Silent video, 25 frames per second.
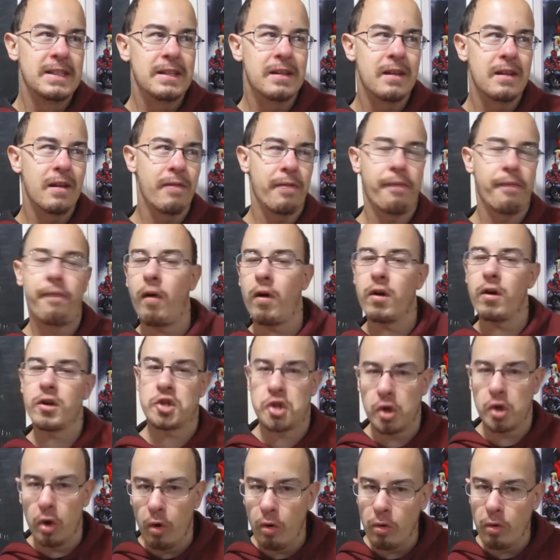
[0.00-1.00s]
fart
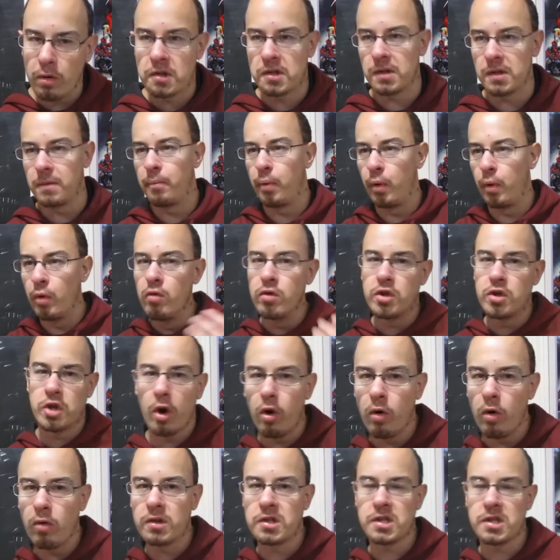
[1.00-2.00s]
jokes and poo
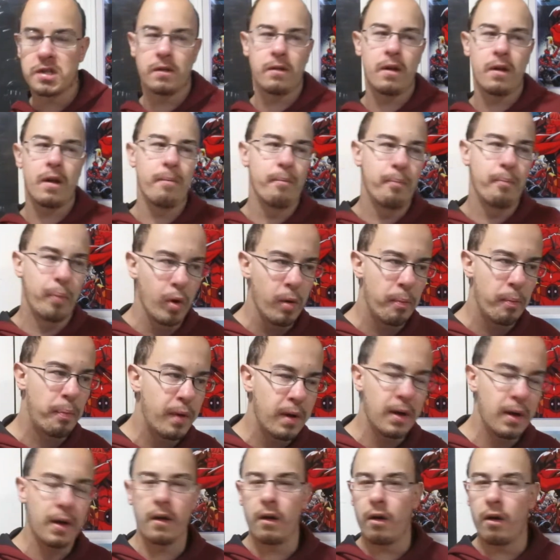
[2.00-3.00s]
jokes and
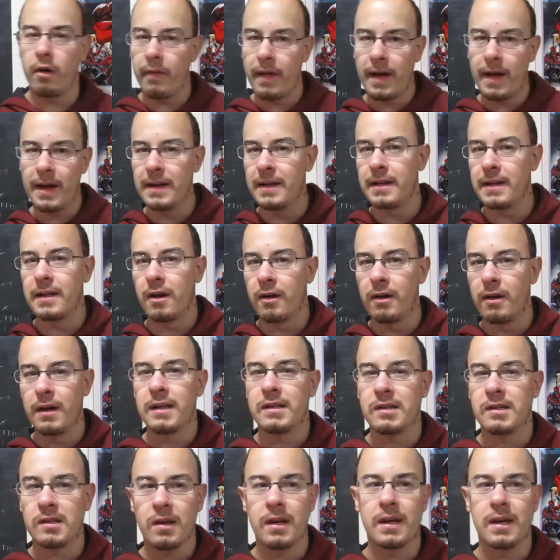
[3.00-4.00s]
burping and all that, and, you know,
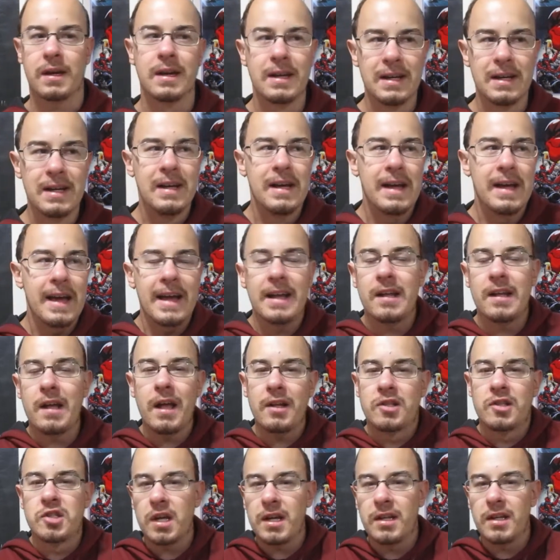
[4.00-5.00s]
it's like,
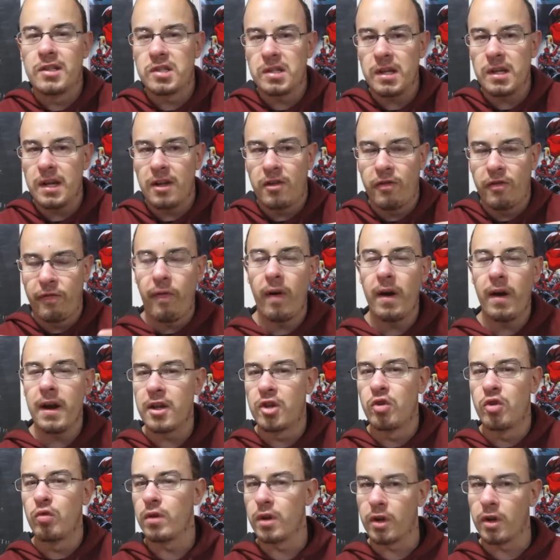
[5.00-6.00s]
It's funny
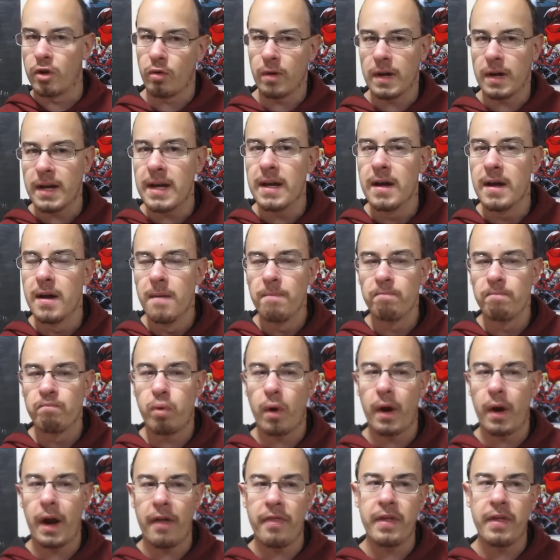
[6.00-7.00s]
to a degree,
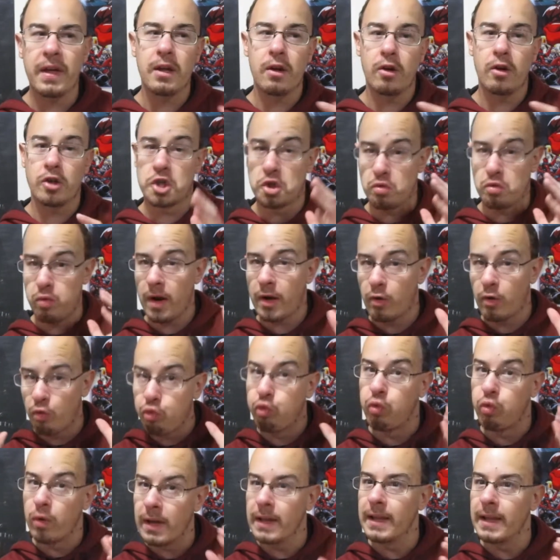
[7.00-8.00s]
but I think, you know, Shrek
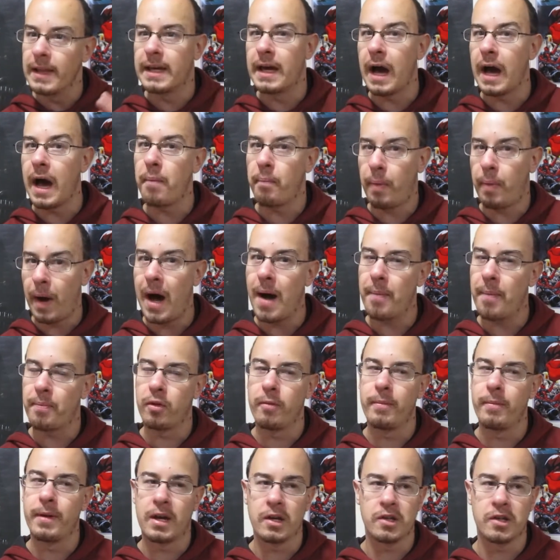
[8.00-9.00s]
really got popular
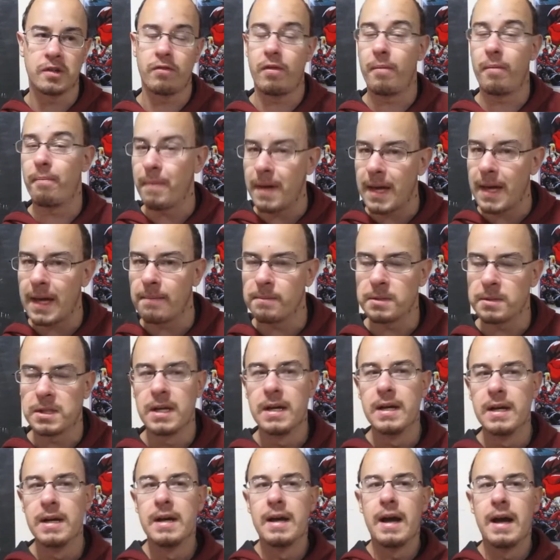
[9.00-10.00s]
because of the memes
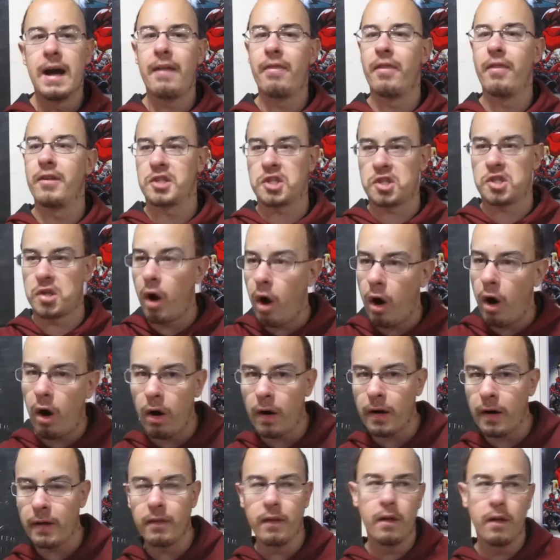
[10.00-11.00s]
and the
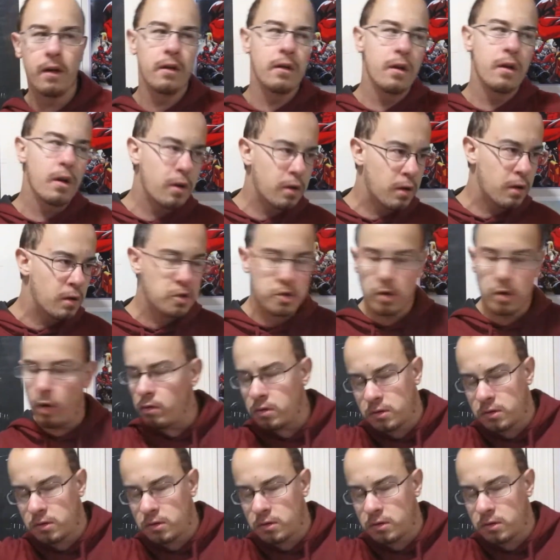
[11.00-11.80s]
song and the just don't